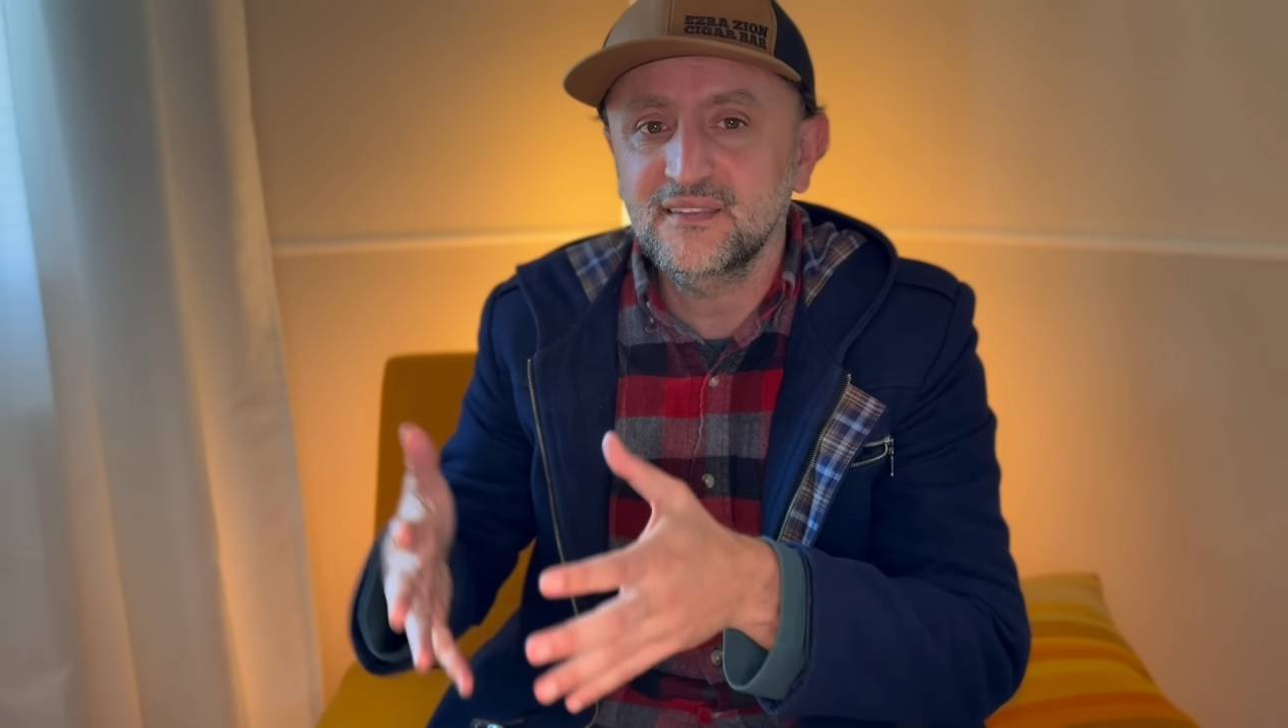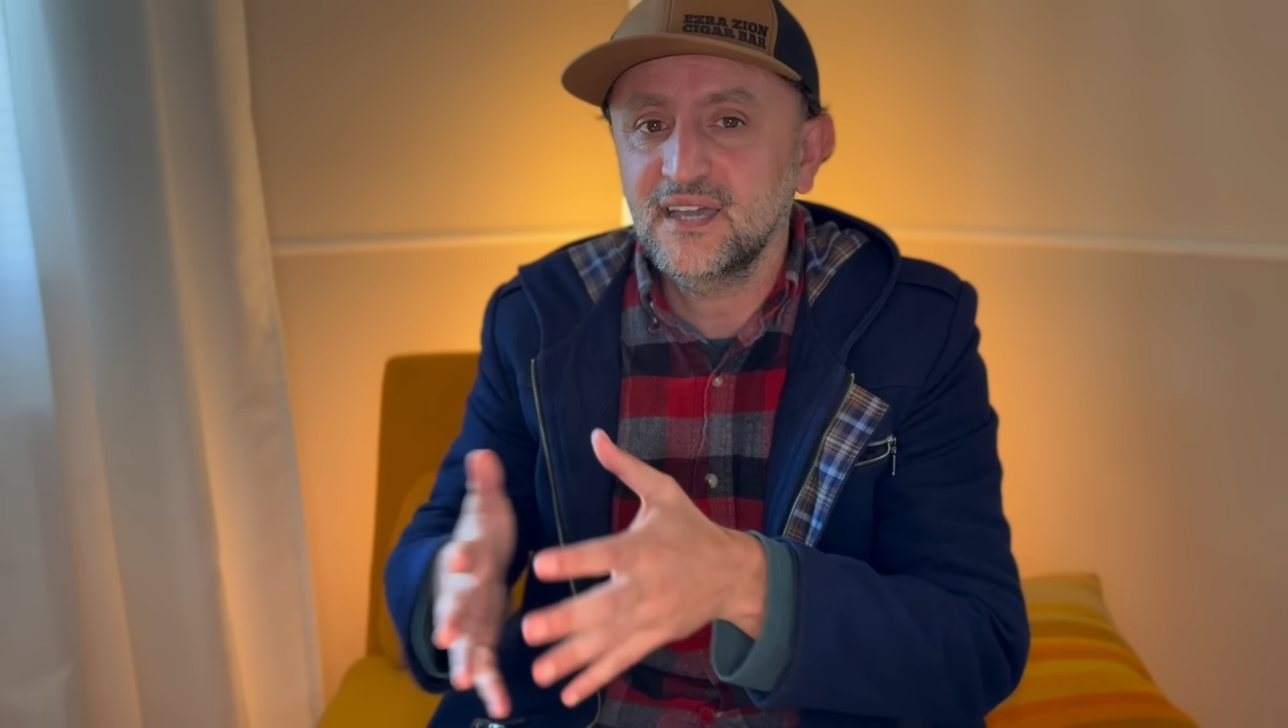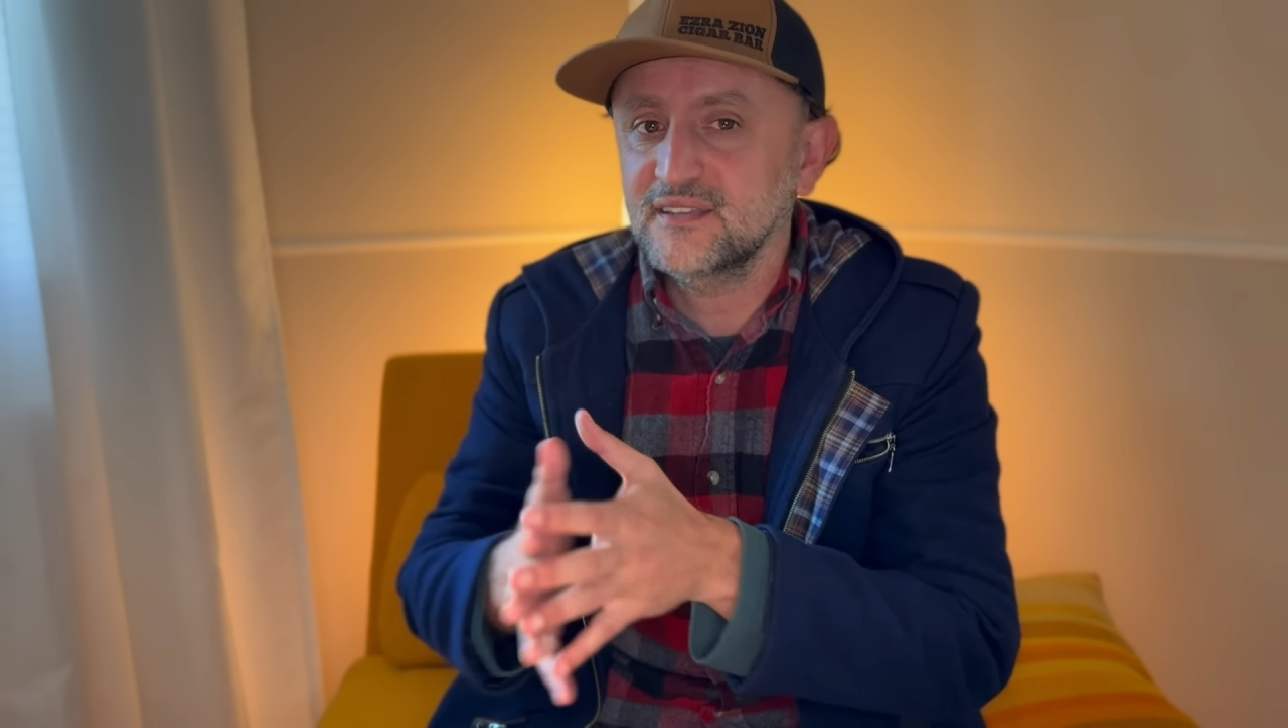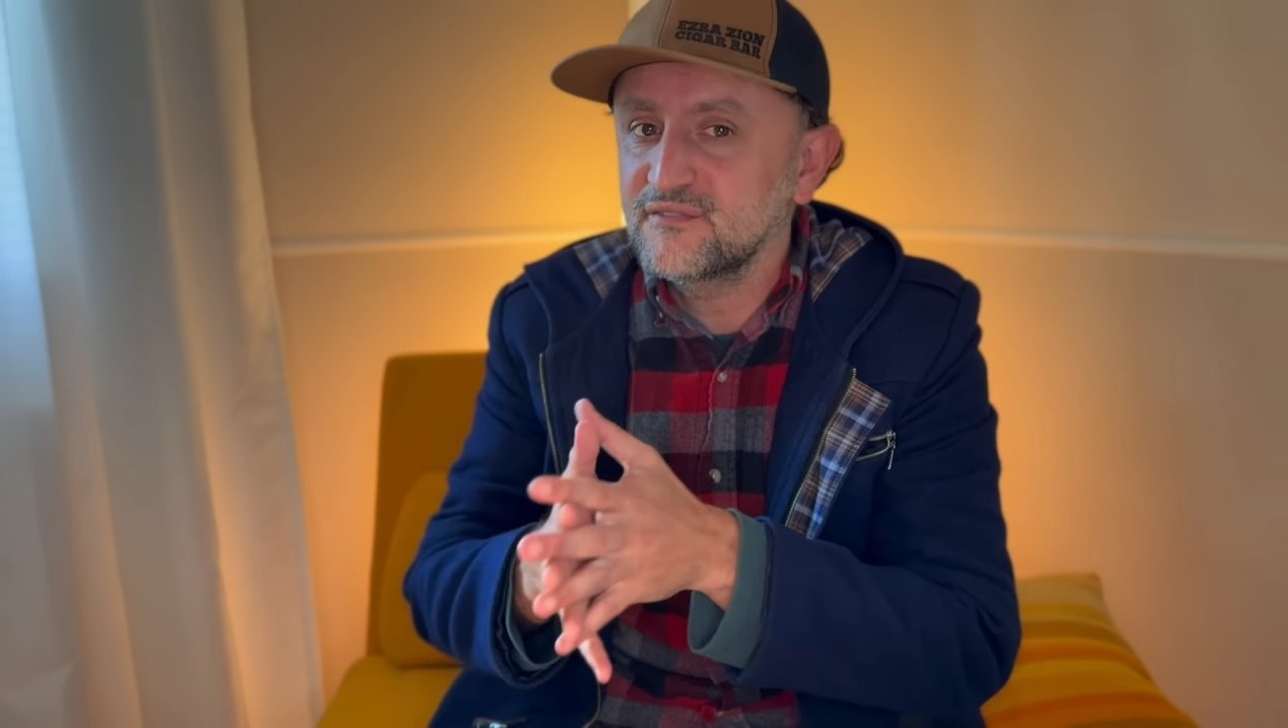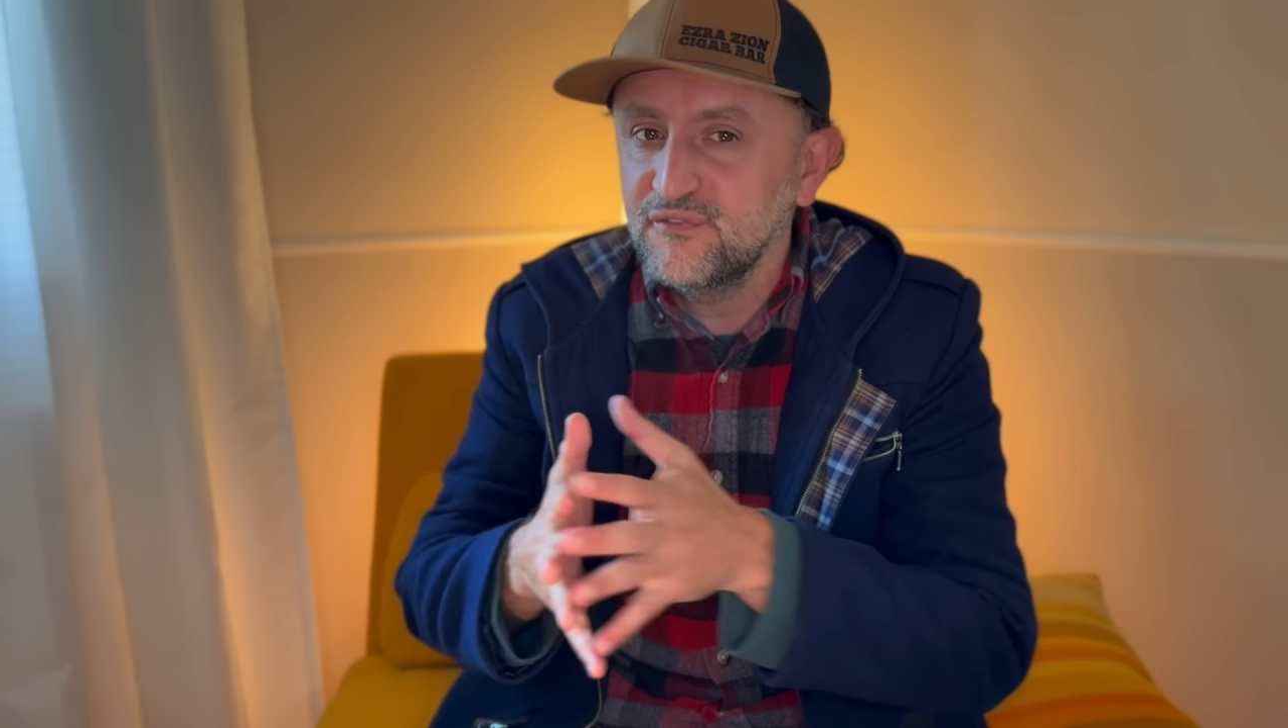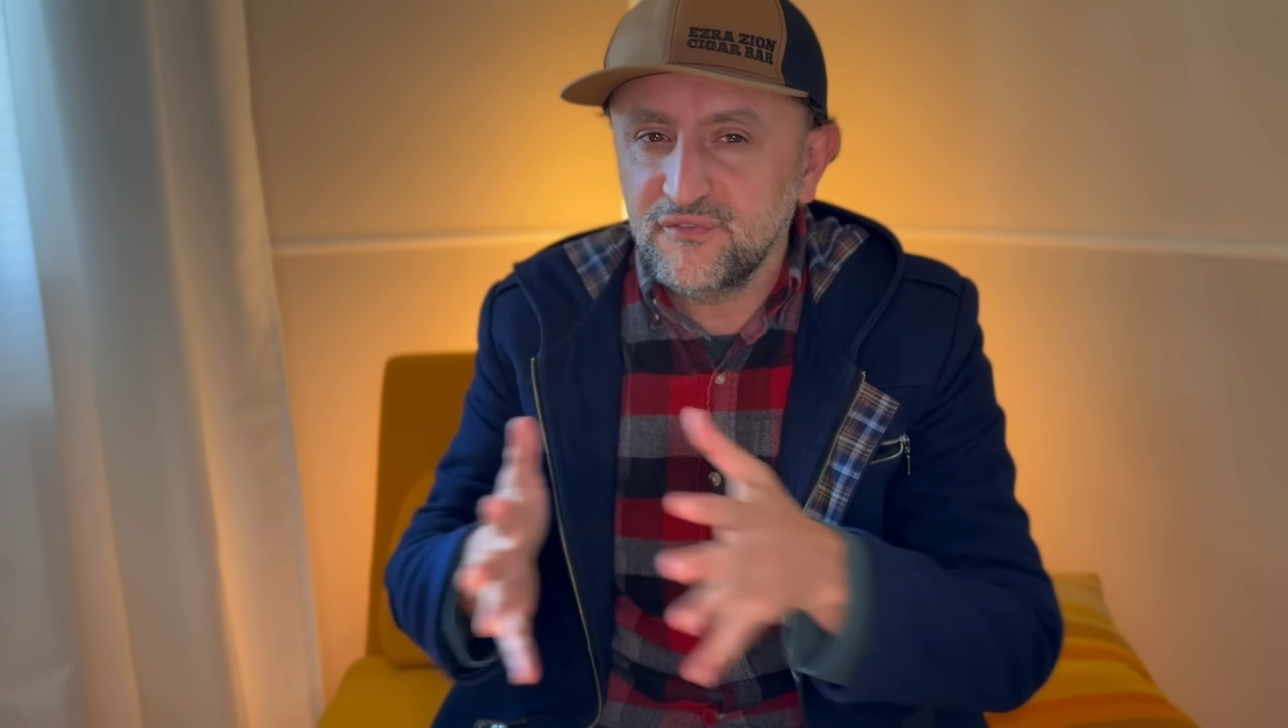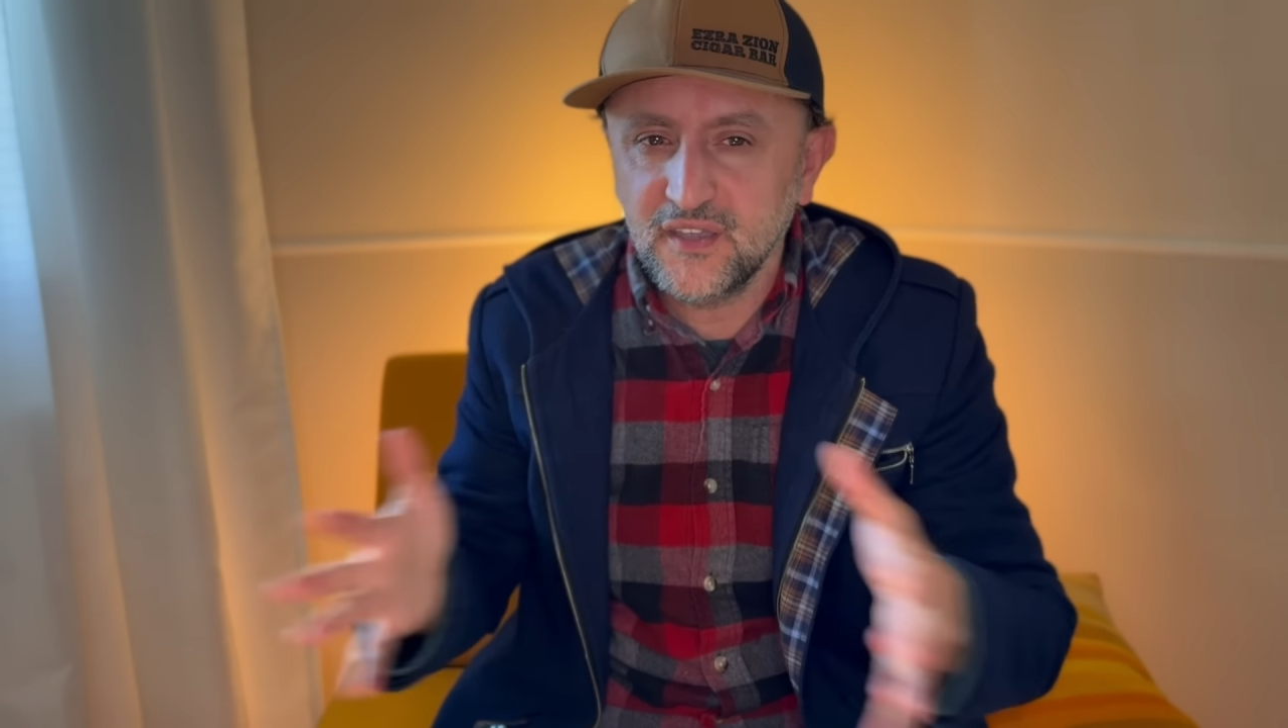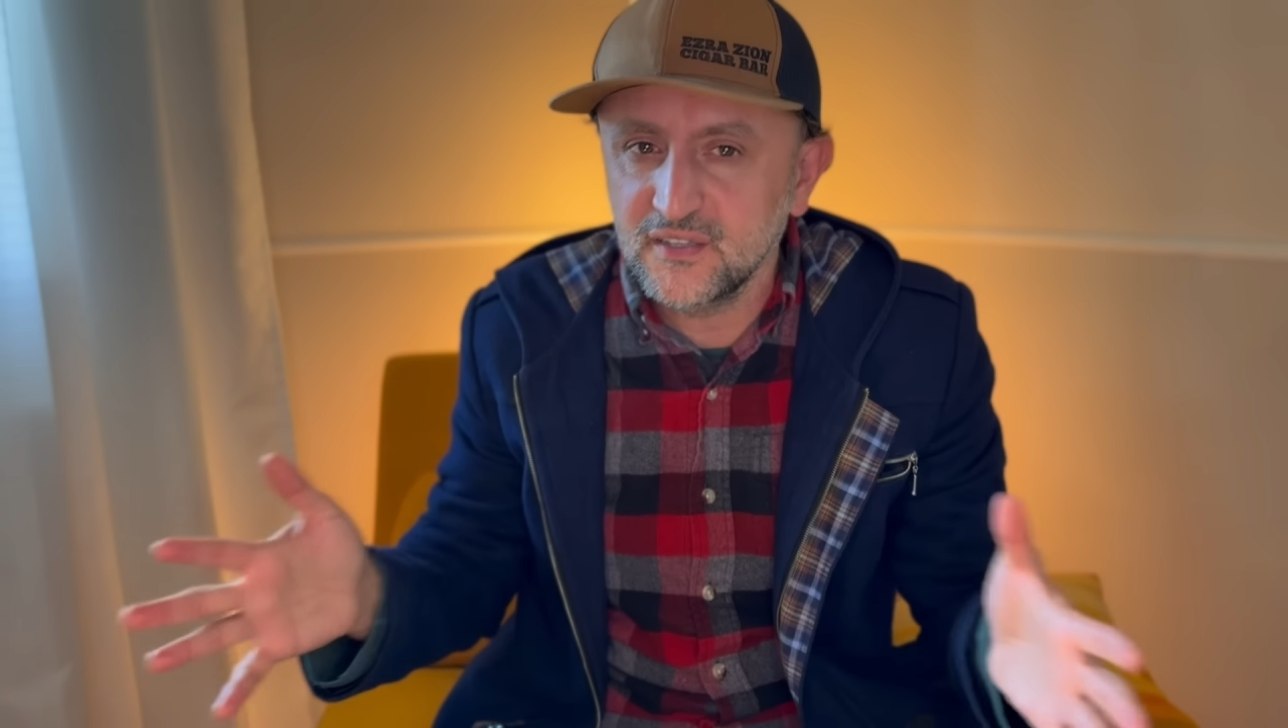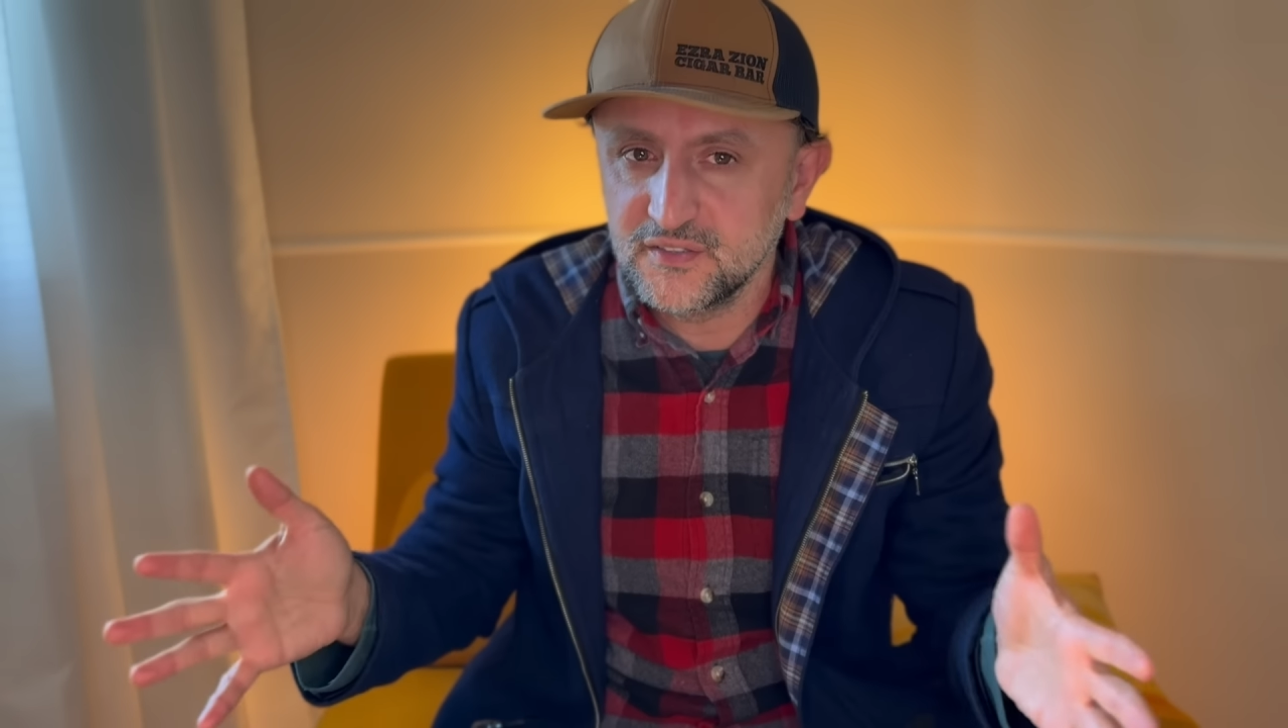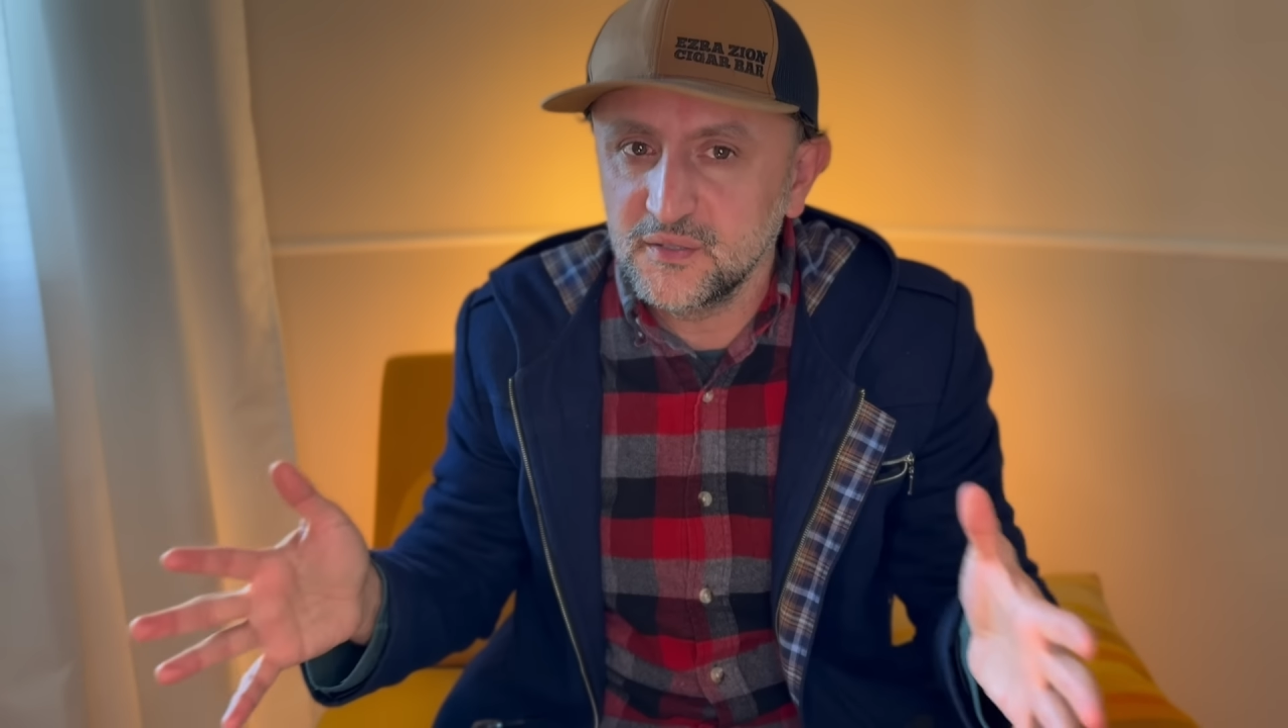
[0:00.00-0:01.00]
that
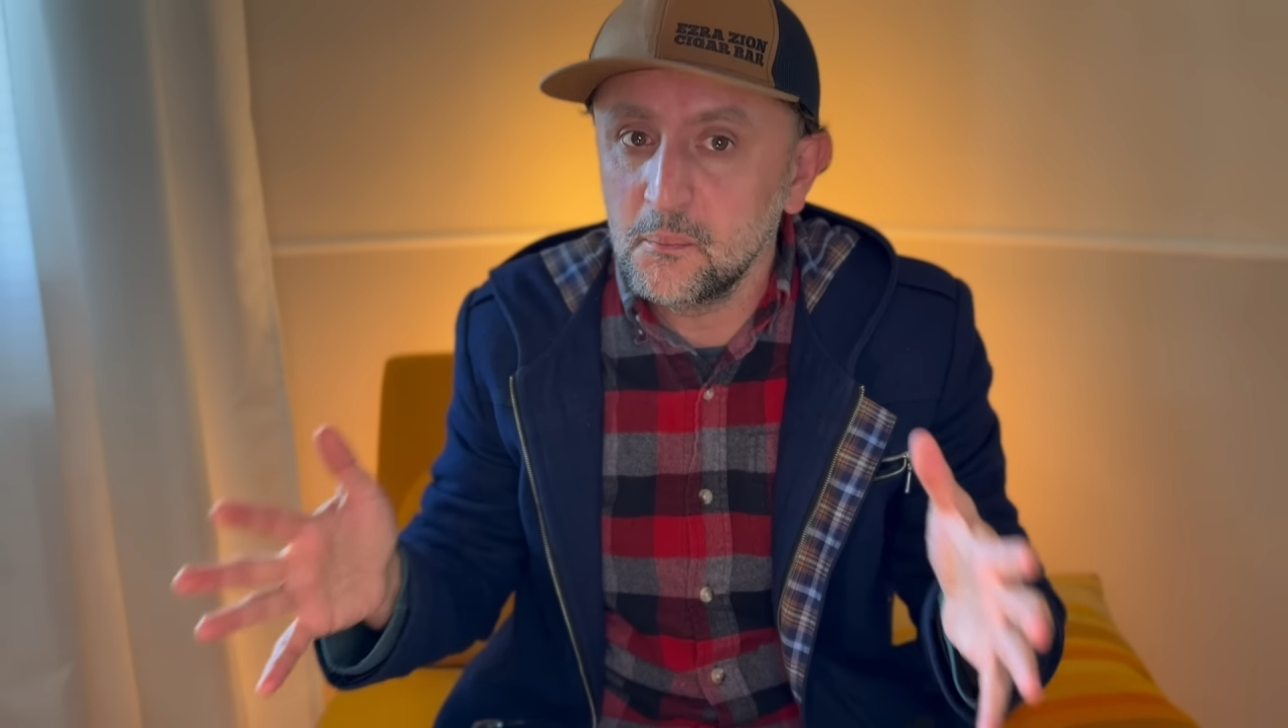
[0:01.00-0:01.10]
failed